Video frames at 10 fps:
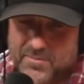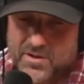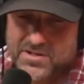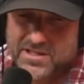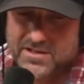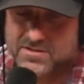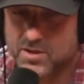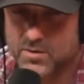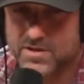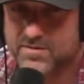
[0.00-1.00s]
person,
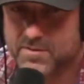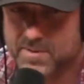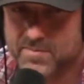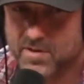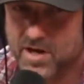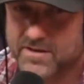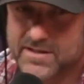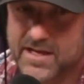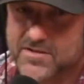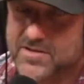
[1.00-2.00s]
so even the people on the
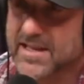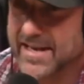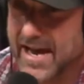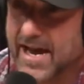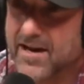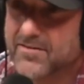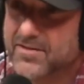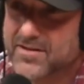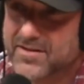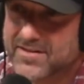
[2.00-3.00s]
council that
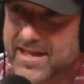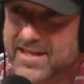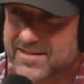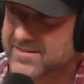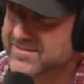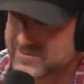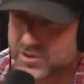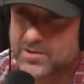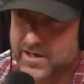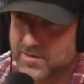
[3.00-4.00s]
have, they
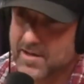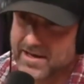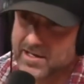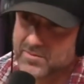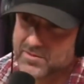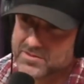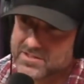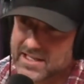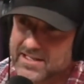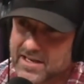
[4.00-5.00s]
do care about animals.
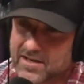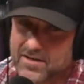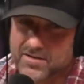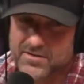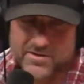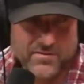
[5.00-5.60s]
They care. They're